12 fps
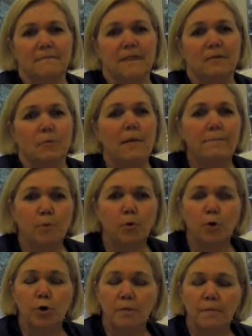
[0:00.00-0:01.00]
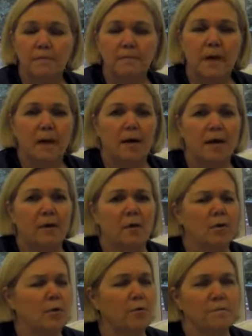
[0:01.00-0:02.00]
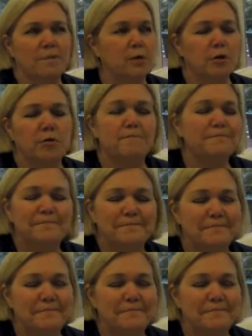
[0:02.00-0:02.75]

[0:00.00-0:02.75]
scrapbook or, you know,